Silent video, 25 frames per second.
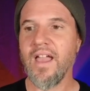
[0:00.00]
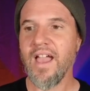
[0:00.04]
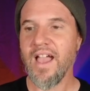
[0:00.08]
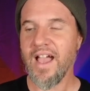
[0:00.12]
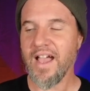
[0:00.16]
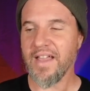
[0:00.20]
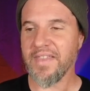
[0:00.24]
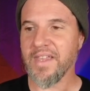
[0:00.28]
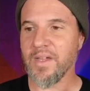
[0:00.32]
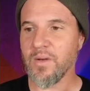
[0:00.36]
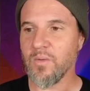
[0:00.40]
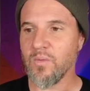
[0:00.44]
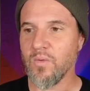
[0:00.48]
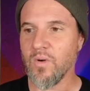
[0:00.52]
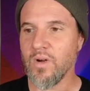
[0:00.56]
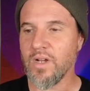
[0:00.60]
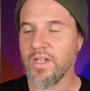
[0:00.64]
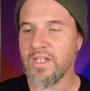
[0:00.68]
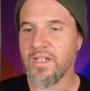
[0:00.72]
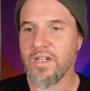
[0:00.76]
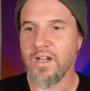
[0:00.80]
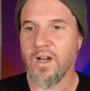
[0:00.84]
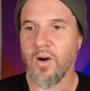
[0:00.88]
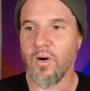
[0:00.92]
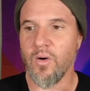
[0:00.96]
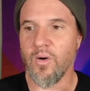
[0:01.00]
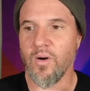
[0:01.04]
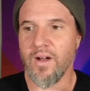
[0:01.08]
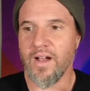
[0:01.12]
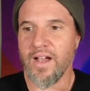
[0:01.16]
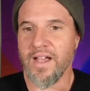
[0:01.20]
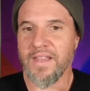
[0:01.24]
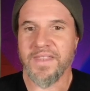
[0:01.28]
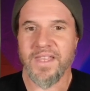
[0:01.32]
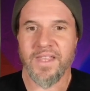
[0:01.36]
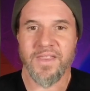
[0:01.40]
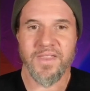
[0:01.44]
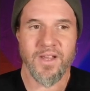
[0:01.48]
And then, you know,
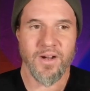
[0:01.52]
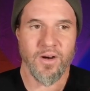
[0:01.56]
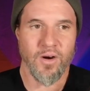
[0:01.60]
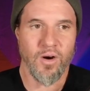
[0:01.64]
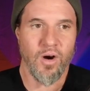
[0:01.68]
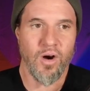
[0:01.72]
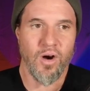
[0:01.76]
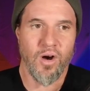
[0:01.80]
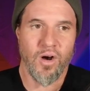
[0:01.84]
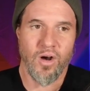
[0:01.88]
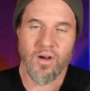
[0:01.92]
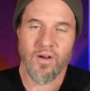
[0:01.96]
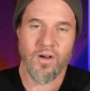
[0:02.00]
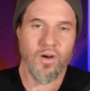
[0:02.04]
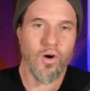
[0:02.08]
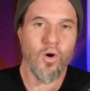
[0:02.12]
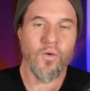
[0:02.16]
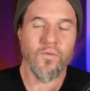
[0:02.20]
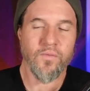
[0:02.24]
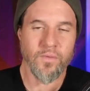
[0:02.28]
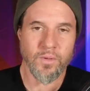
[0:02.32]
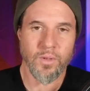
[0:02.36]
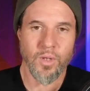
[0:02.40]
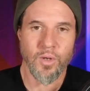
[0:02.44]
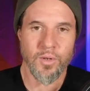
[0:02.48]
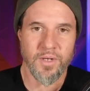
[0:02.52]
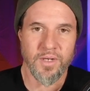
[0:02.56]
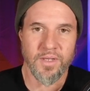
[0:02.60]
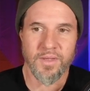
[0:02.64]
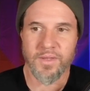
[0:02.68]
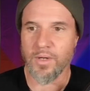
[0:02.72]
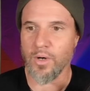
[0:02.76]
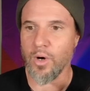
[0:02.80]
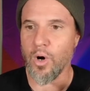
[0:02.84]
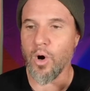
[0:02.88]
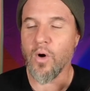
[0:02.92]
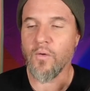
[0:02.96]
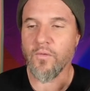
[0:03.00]
and then they're overloaded,
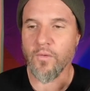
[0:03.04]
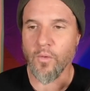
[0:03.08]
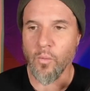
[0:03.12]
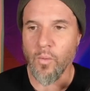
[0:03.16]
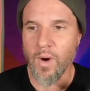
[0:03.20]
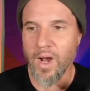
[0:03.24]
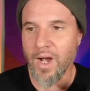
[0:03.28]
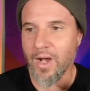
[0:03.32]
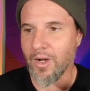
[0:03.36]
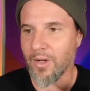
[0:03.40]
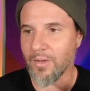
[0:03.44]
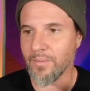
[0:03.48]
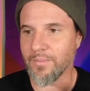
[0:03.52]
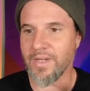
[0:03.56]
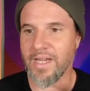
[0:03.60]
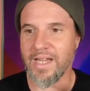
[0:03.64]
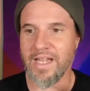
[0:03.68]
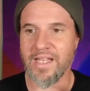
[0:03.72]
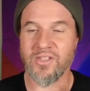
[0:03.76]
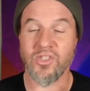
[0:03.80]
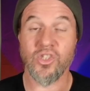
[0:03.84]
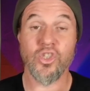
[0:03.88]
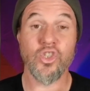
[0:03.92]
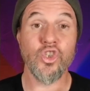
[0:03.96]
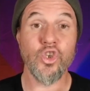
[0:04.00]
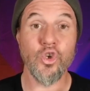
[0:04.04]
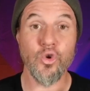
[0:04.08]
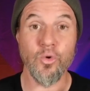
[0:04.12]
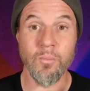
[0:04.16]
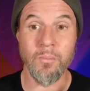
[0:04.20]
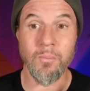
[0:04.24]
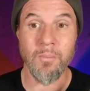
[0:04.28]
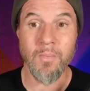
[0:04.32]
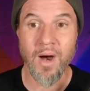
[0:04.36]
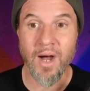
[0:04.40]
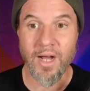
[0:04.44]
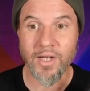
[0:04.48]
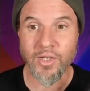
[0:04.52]
they're overwhelmed, it's too
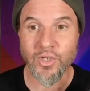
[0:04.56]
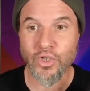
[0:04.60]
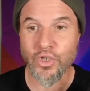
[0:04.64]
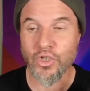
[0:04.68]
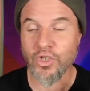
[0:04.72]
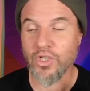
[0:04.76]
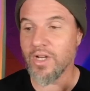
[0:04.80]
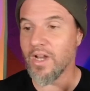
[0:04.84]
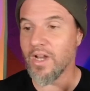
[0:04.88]
much.